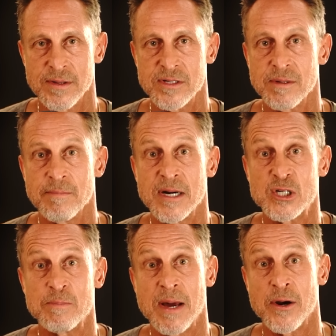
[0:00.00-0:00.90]
This is a
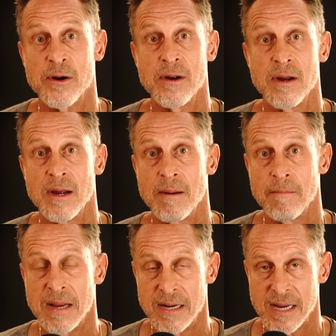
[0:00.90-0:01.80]
much better
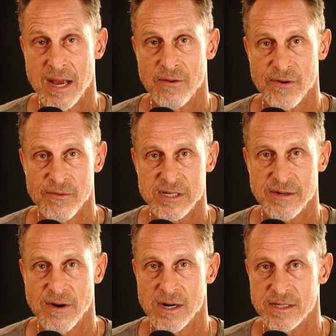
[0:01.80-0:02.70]
indicator of your
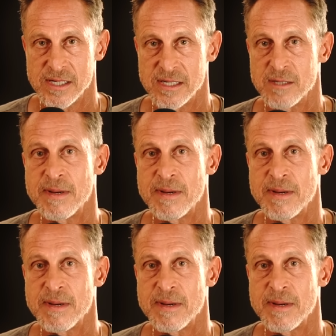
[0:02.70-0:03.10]
risk of heart disease.